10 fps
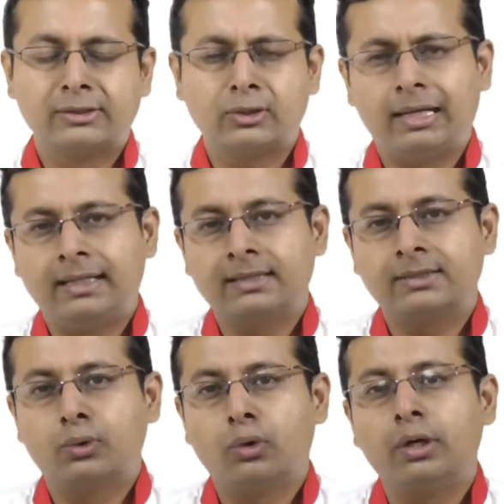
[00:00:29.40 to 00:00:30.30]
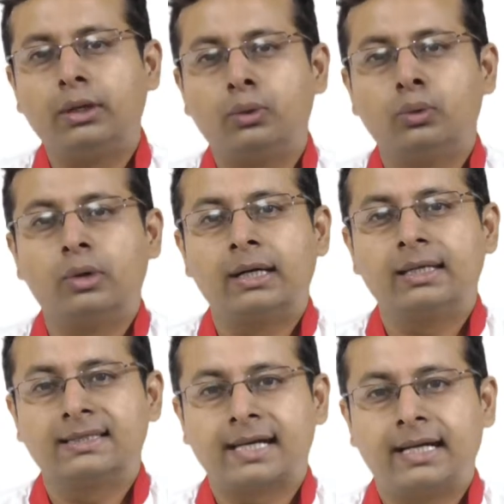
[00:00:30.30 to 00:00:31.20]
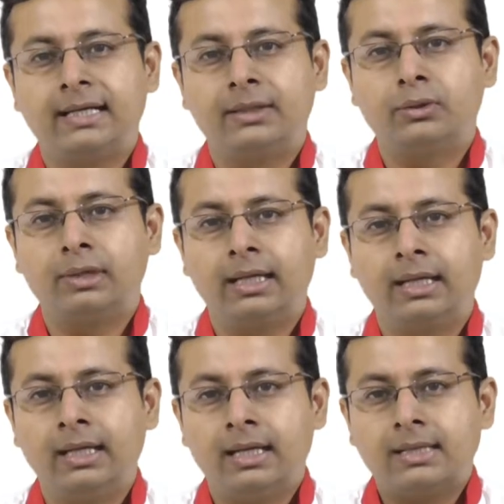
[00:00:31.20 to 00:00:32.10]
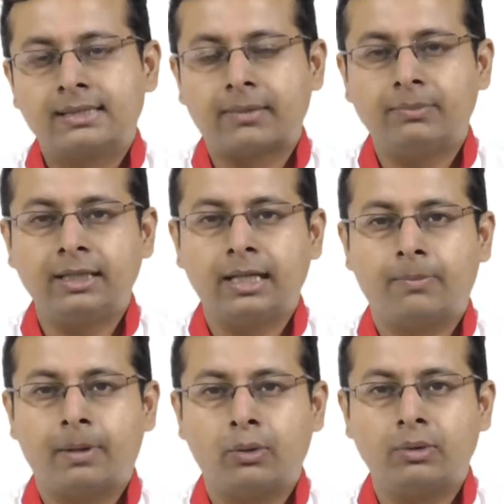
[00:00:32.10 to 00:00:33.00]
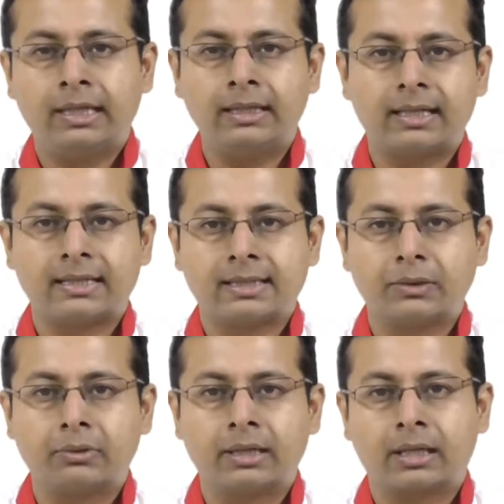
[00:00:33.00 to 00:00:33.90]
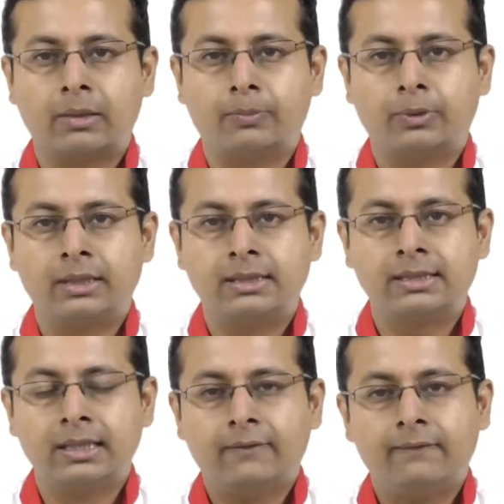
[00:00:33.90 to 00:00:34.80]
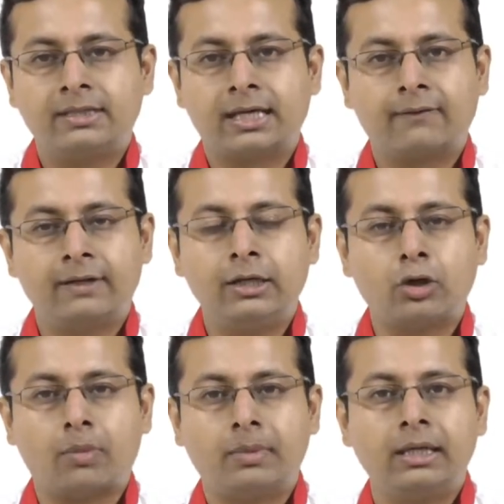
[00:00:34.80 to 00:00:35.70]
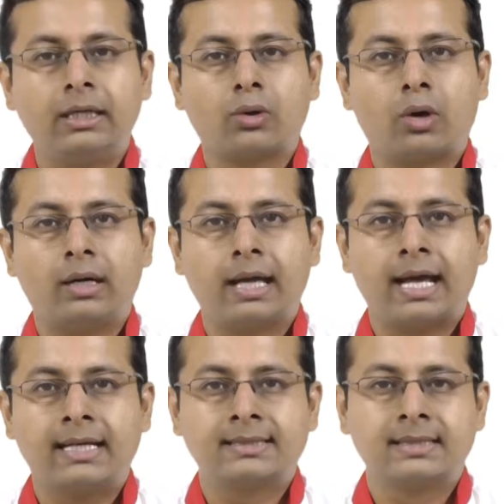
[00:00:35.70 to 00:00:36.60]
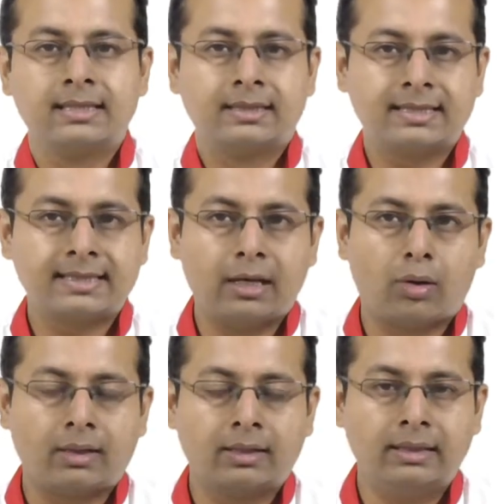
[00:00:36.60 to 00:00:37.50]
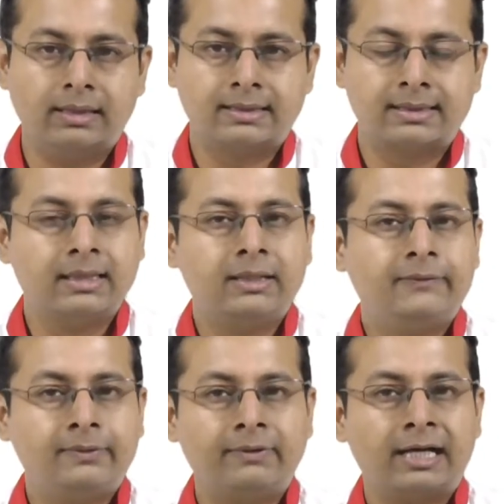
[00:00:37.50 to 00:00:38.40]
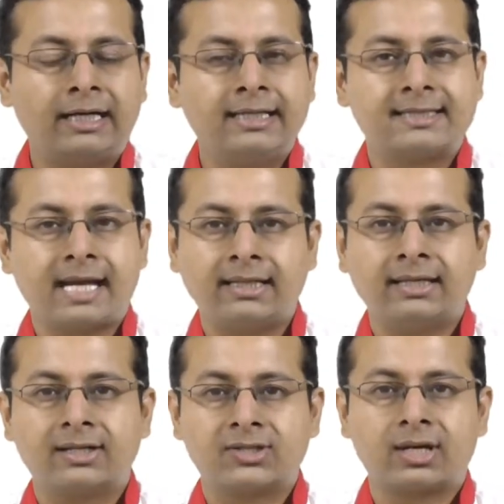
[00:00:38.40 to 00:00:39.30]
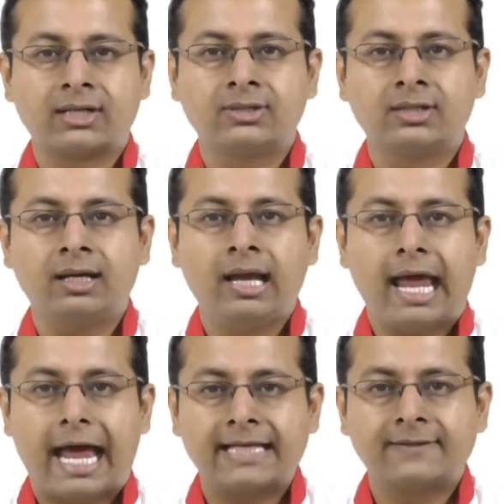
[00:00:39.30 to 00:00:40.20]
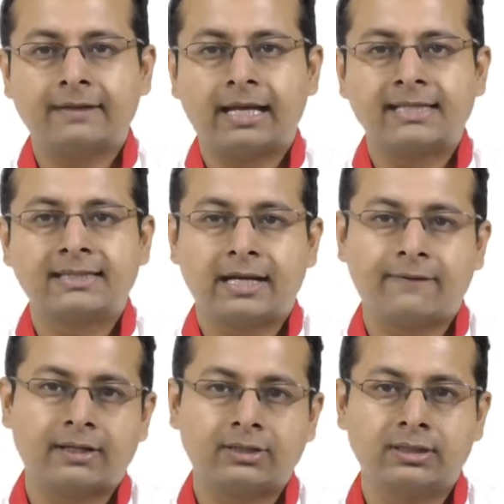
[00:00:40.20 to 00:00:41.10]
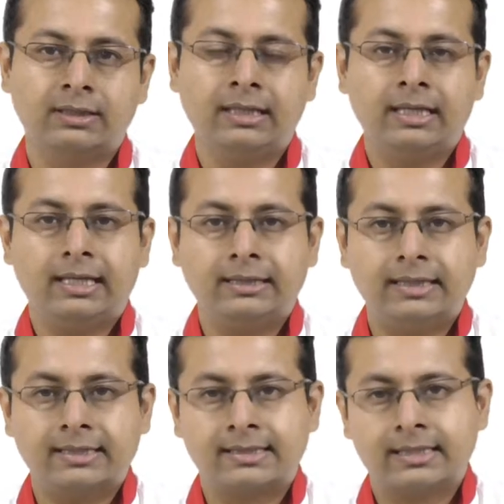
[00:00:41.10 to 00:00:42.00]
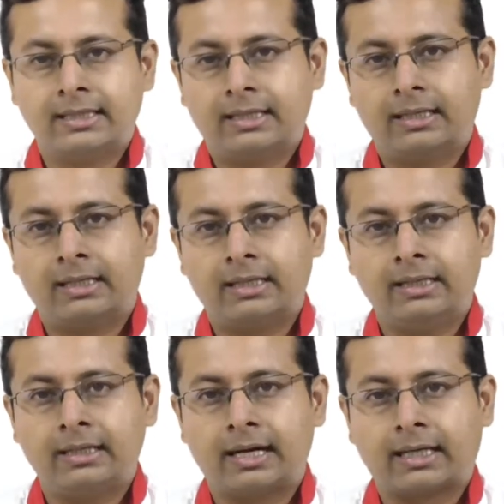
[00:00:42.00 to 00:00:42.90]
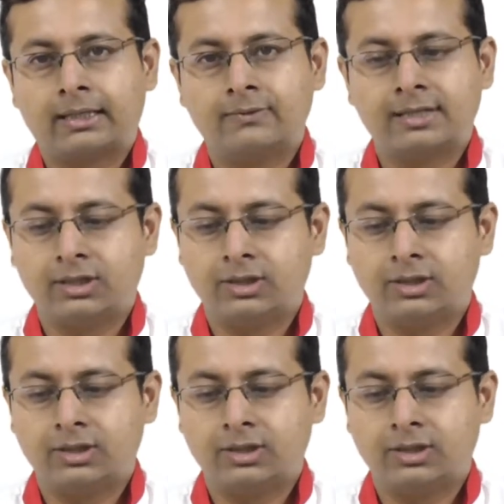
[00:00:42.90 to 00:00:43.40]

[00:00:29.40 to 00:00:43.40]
So let us go into understanding today something about intracellular components, which are very commonly called as the cell organelles. We will understand their structure as well as their function in this interactive